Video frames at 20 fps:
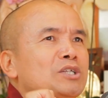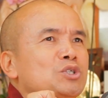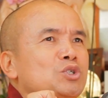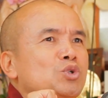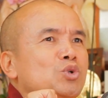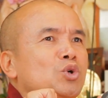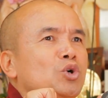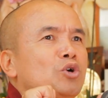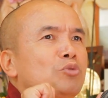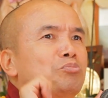
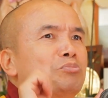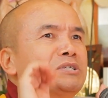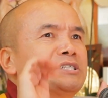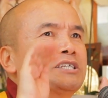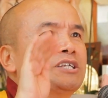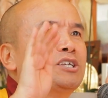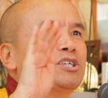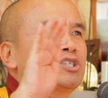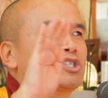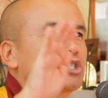your
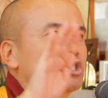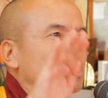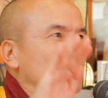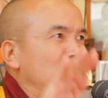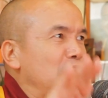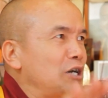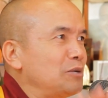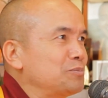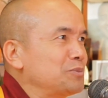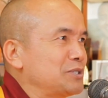misery
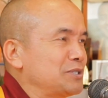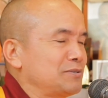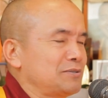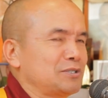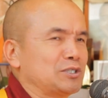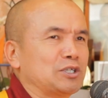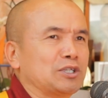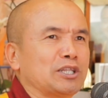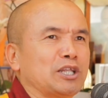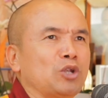
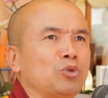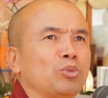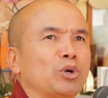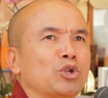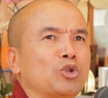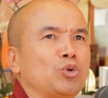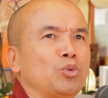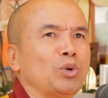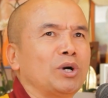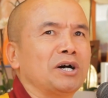stops, then what do
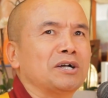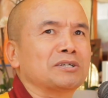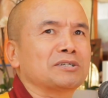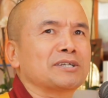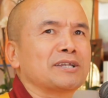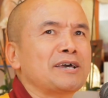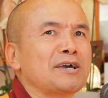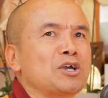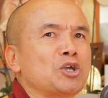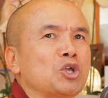you want?
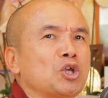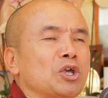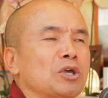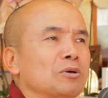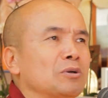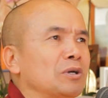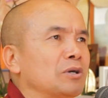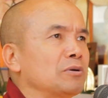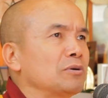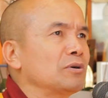
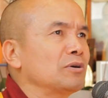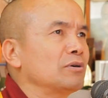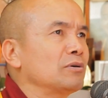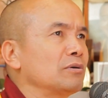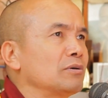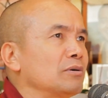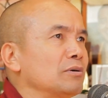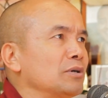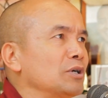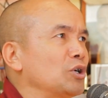
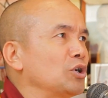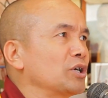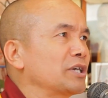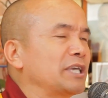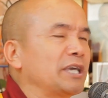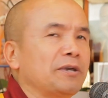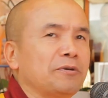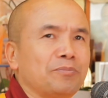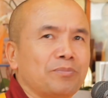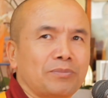
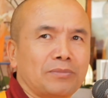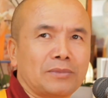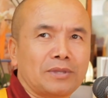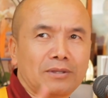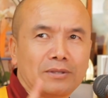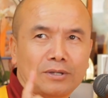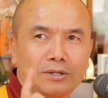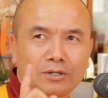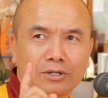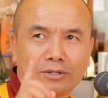Okay,
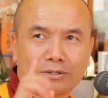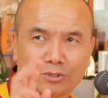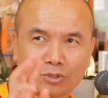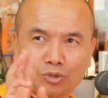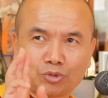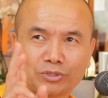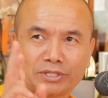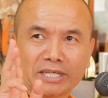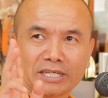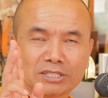
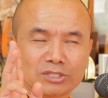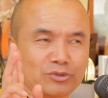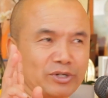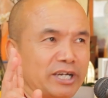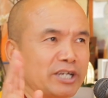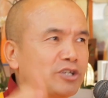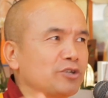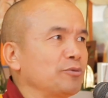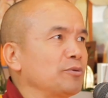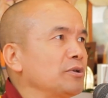two things,
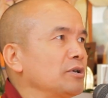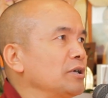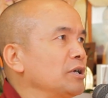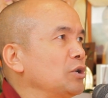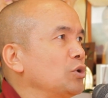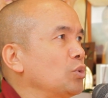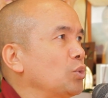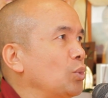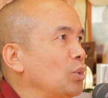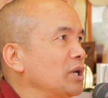right?
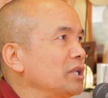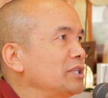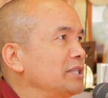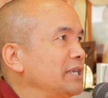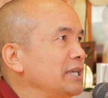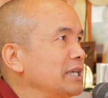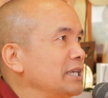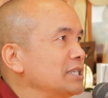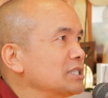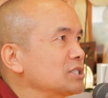One
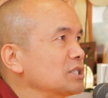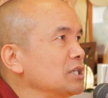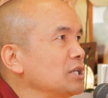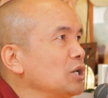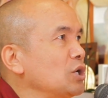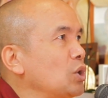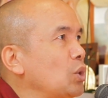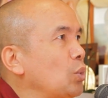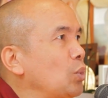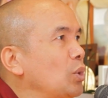thing is
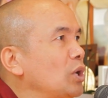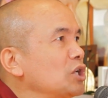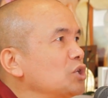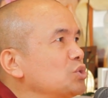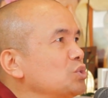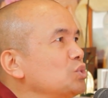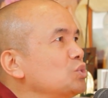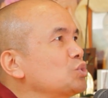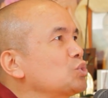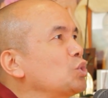what
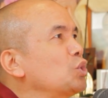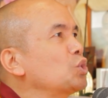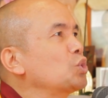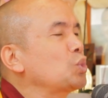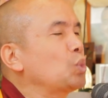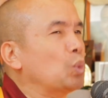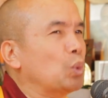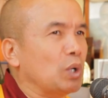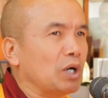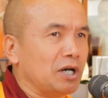you don't
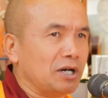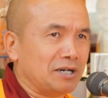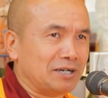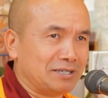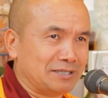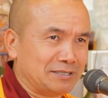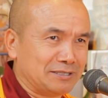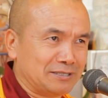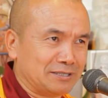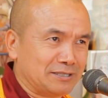
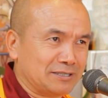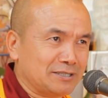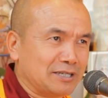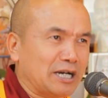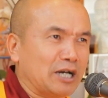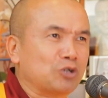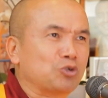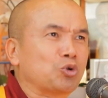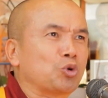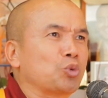want.
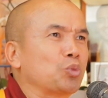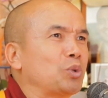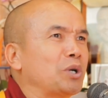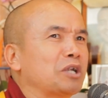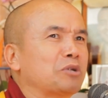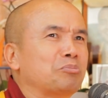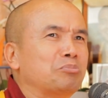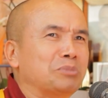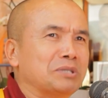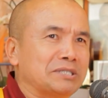I don't
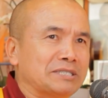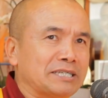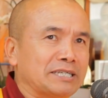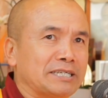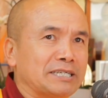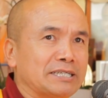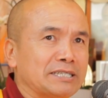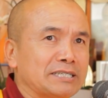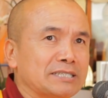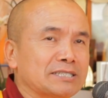want
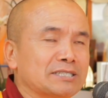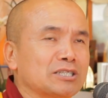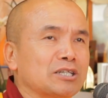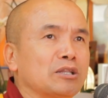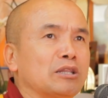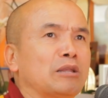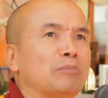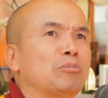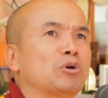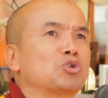miseries.
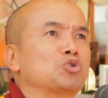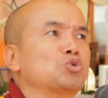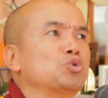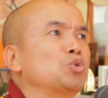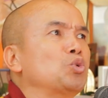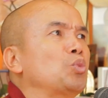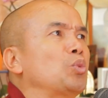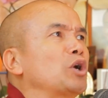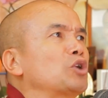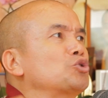Number two,
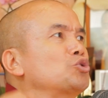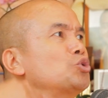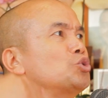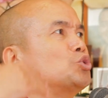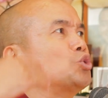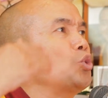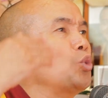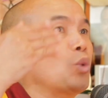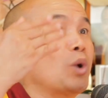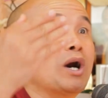what do you
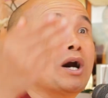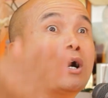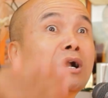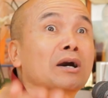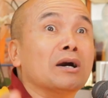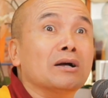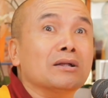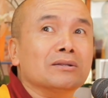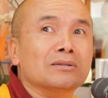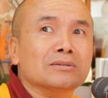
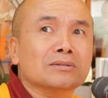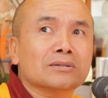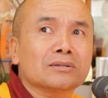want?